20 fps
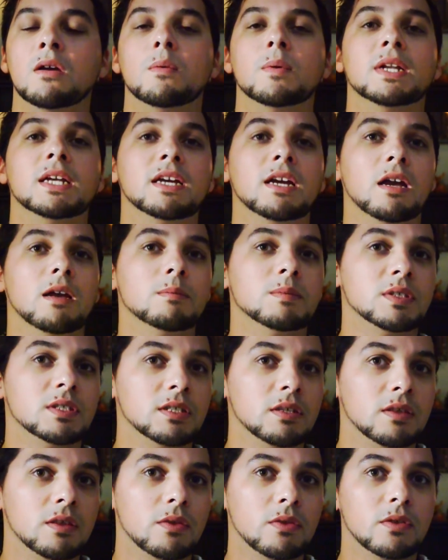When it comes
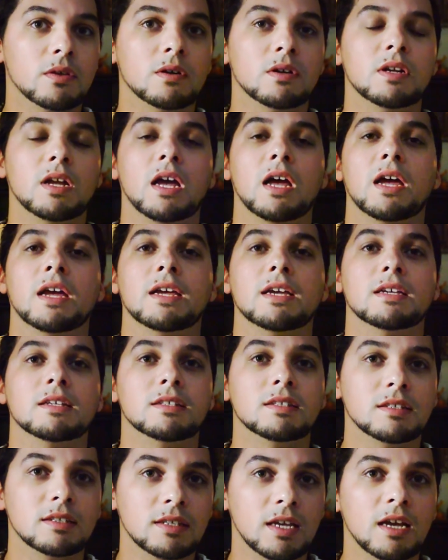to the third eye
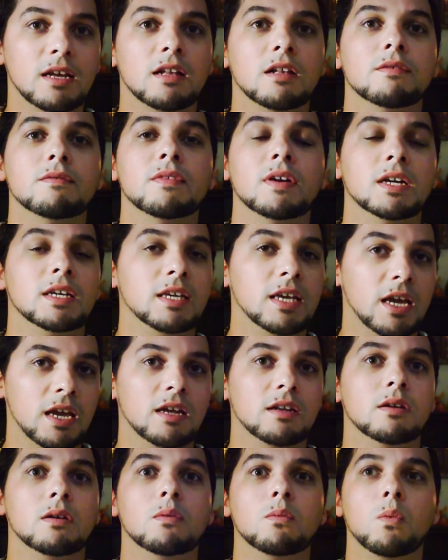itself,
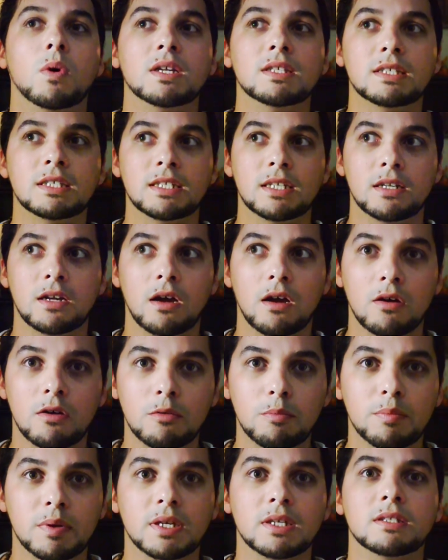again, once it
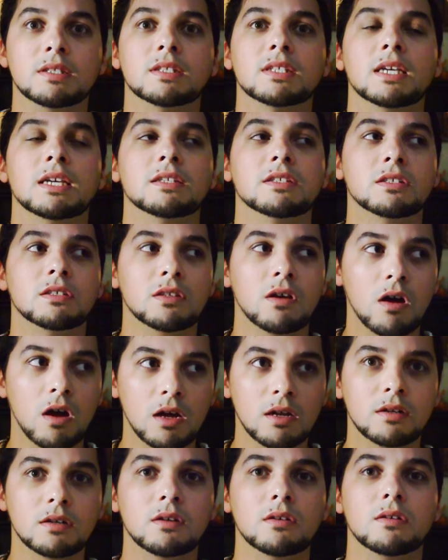opens, it's
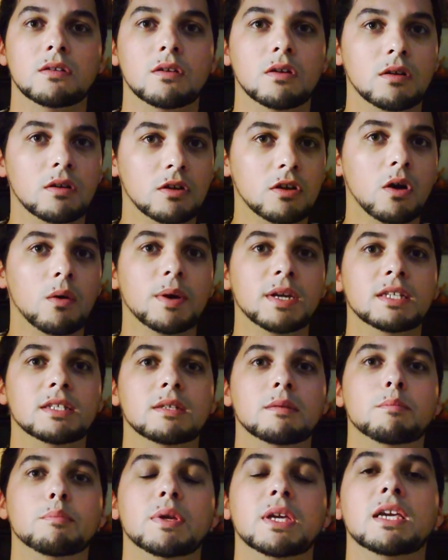not going
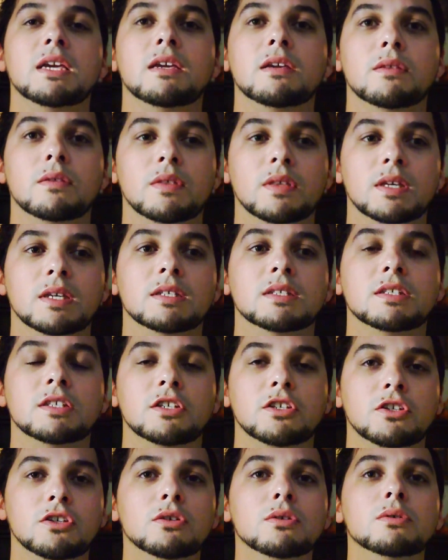to be this
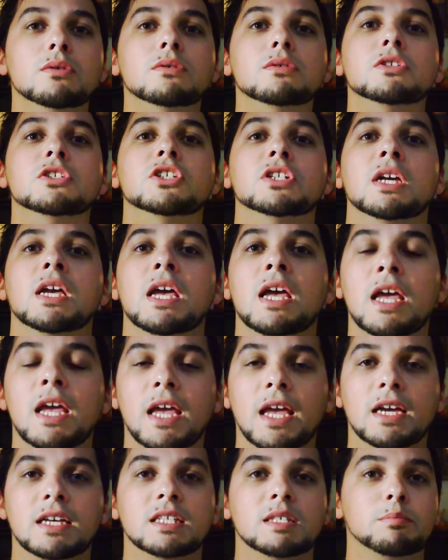huge
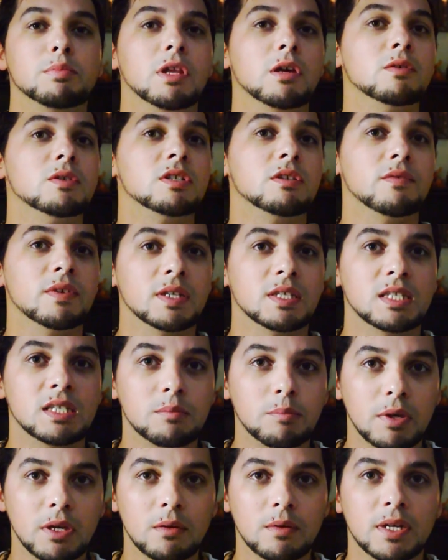explosive
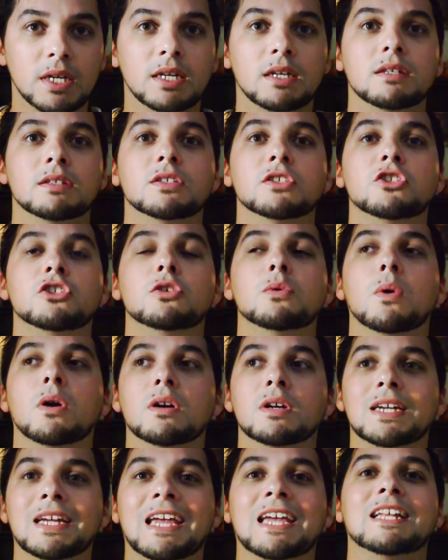experience. You
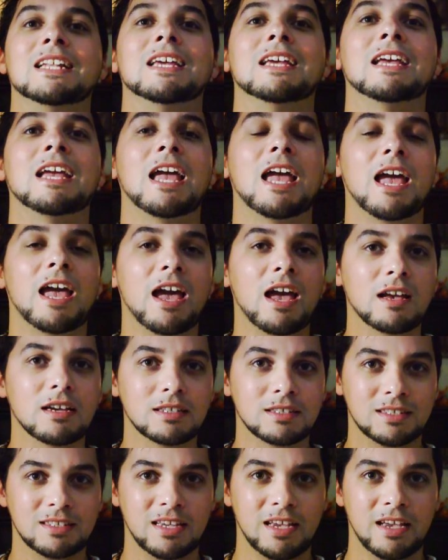are gaining
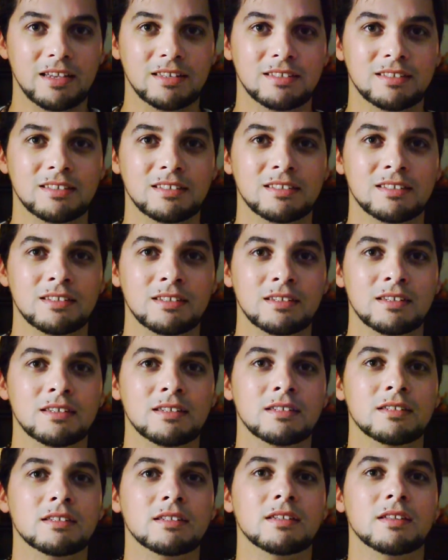access
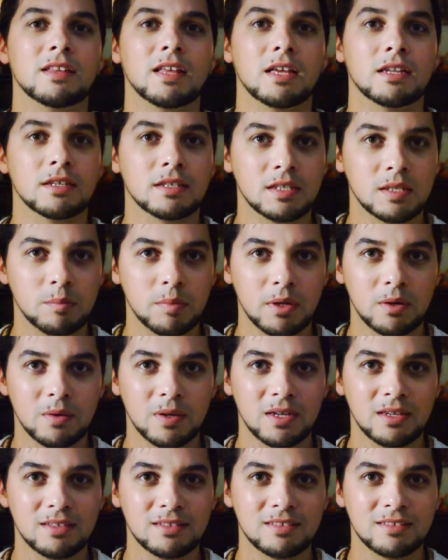to that
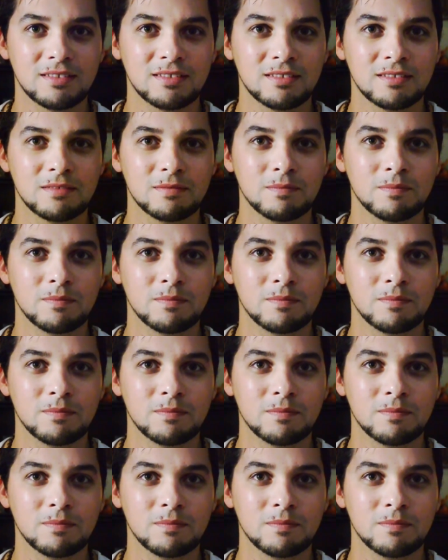experience.